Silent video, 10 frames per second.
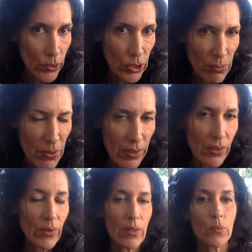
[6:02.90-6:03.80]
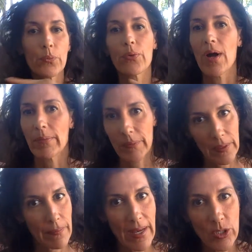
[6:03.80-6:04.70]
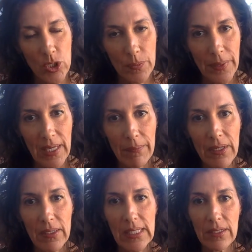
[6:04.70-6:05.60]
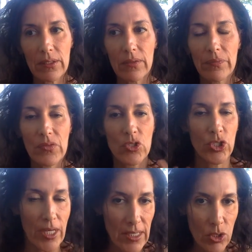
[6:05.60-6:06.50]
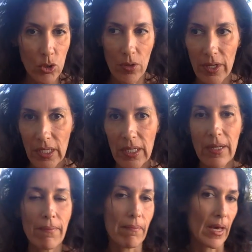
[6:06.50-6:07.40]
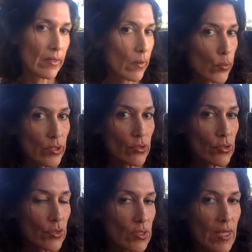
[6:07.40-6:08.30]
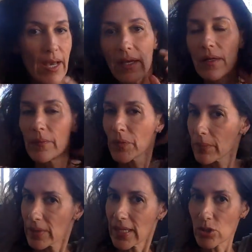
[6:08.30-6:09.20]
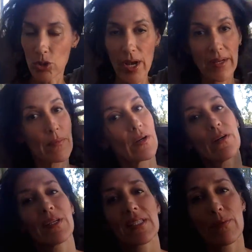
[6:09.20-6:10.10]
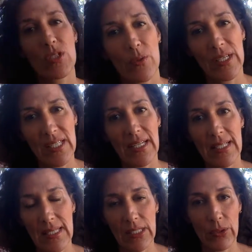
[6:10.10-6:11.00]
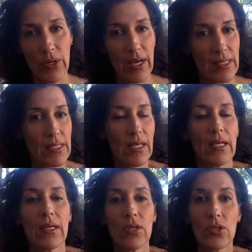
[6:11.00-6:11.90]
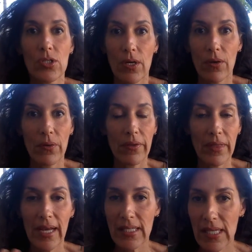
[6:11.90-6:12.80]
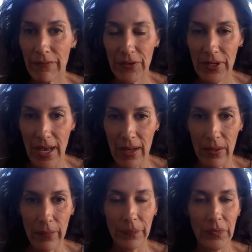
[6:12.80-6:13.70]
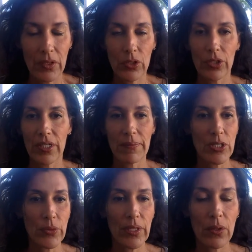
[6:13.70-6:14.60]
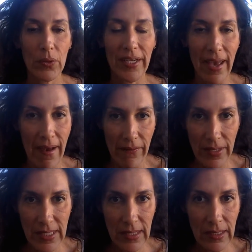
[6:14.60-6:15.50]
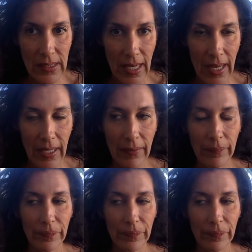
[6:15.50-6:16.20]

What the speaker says: work tomorrow, it probably might just be because they're just starting it. It might not work till Tuesday. But let's try tomorrow because I'm so excited to see you guys. So that's it for now. You're going to be doing your work every single day.